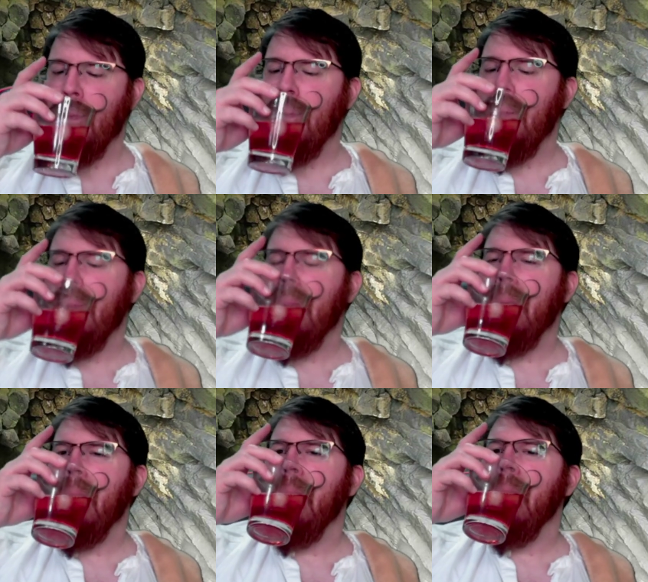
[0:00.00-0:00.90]

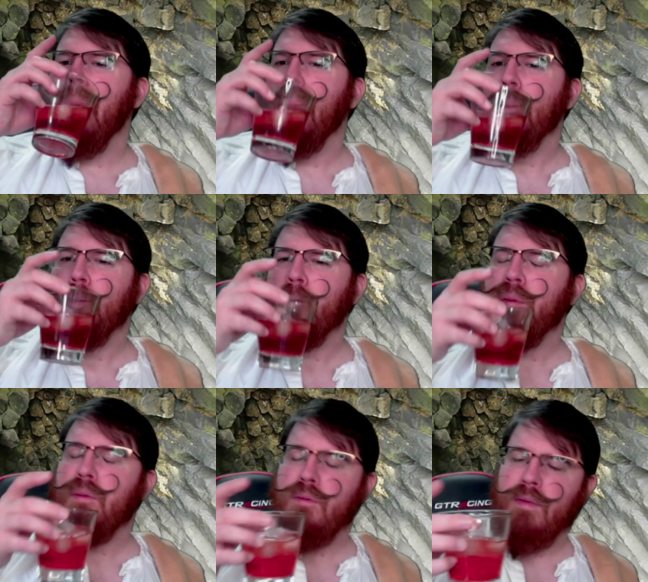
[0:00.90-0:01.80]

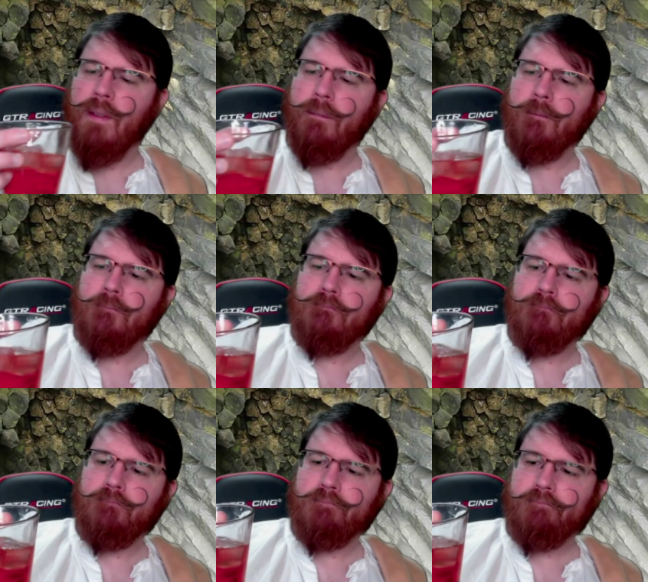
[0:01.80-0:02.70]

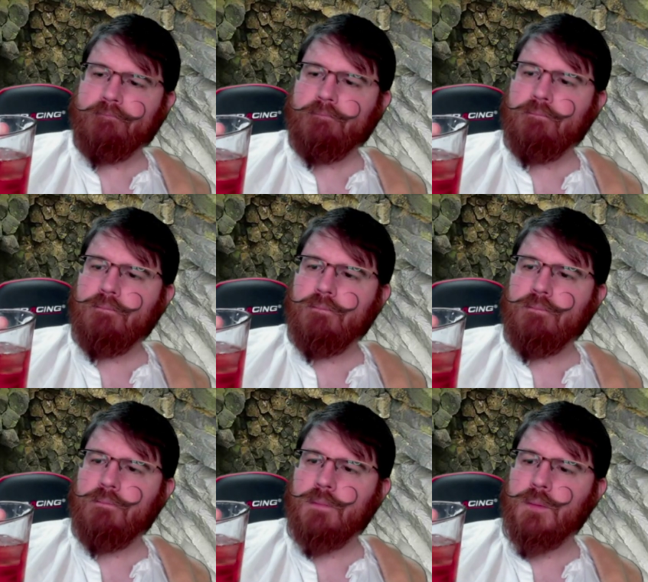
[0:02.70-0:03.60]
(no one is talking)